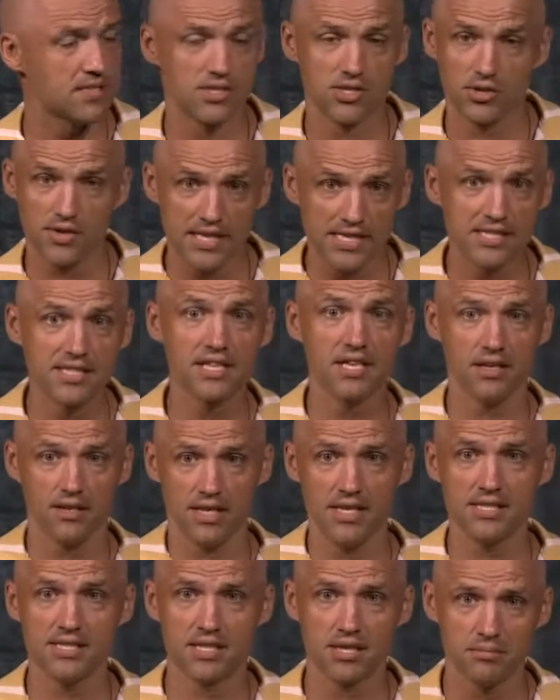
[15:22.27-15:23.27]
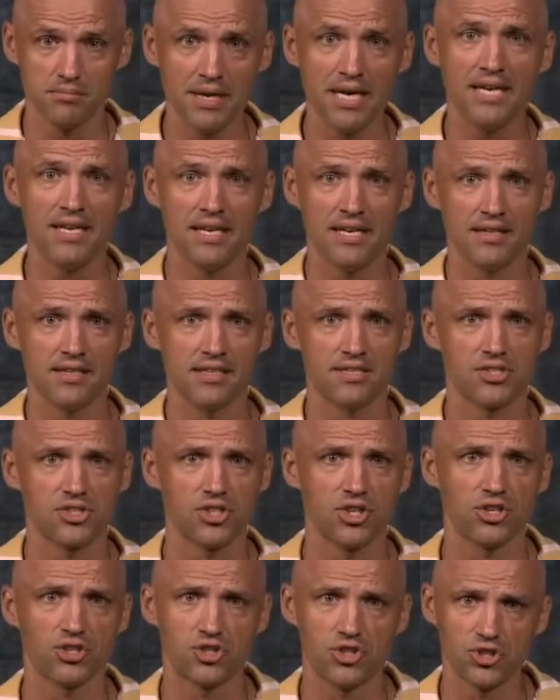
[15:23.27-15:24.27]
So he's commending this
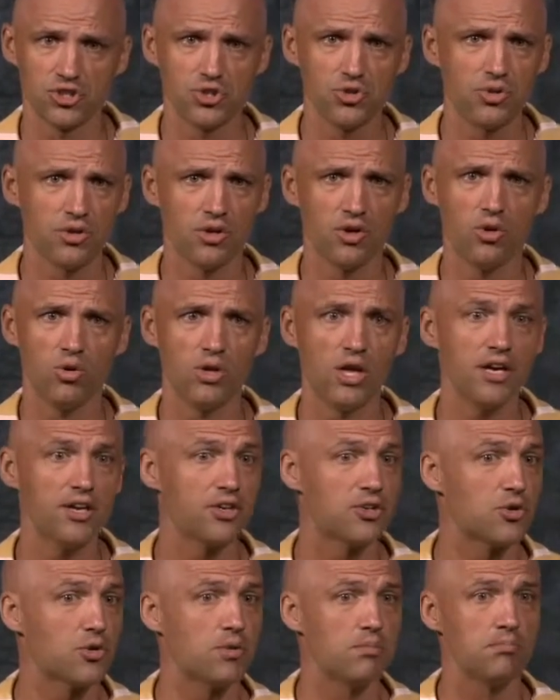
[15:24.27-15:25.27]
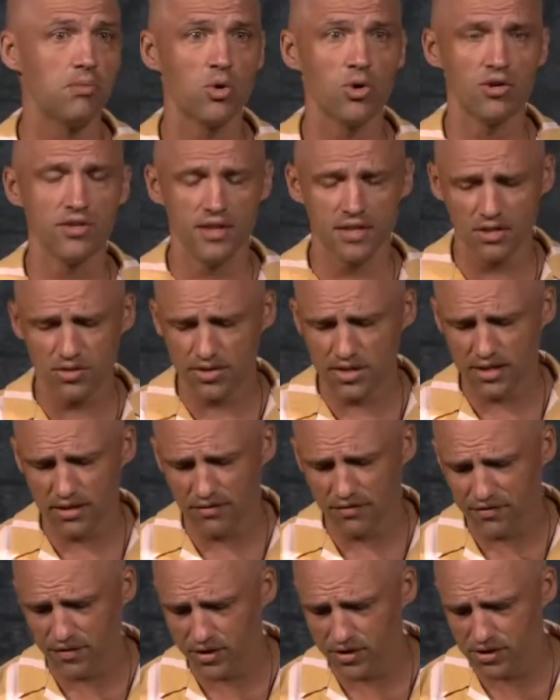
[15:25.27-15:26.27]
church. You're doing a whole lot. You're doing more than you did at
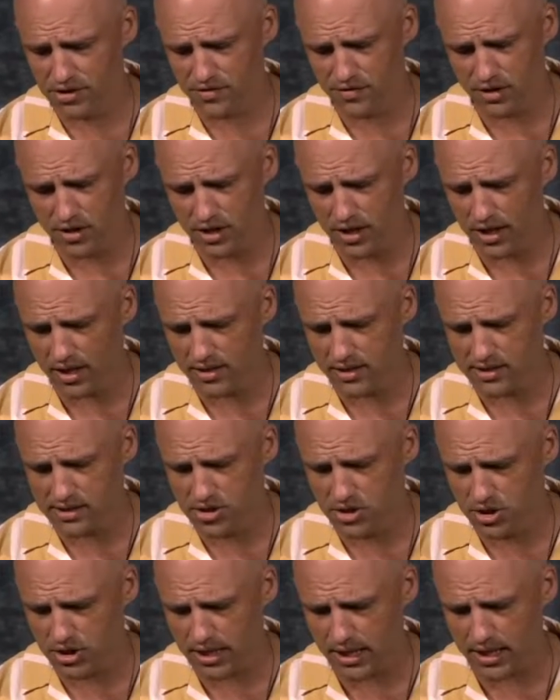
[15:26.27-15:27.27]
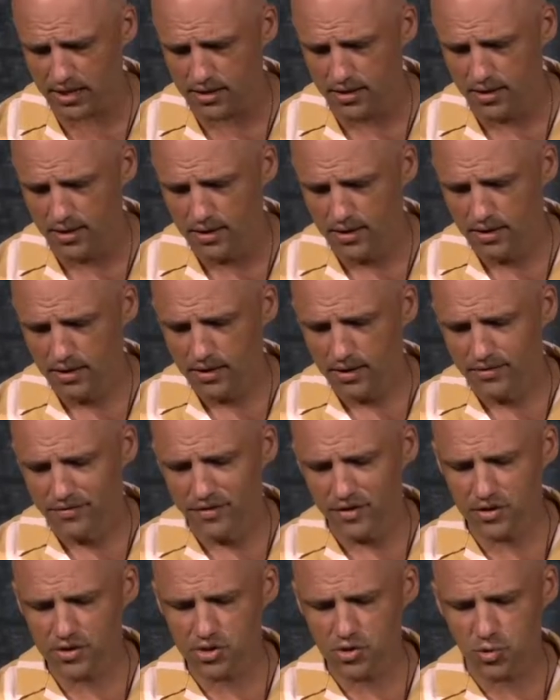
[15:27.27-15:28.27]
first for God. That's great.
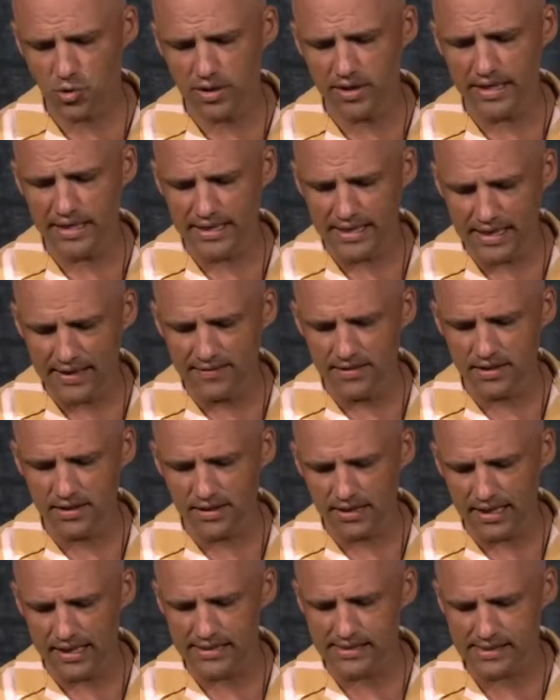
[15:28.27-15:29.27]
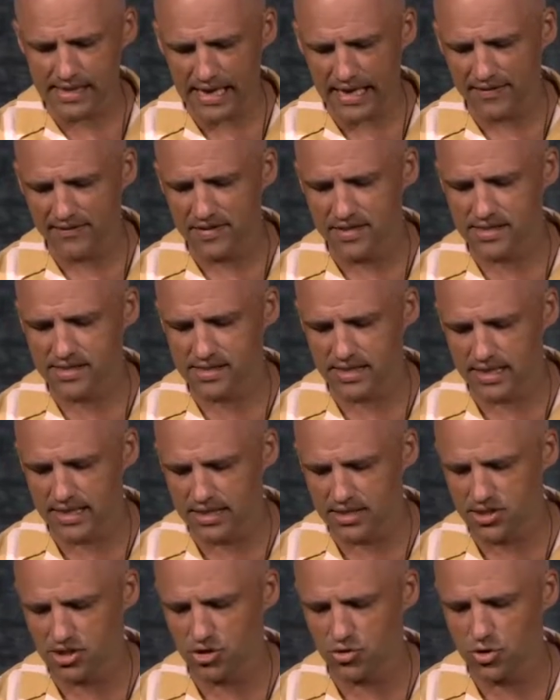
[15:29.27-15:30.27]
Verse 20, "Nevertheless, I have this against you.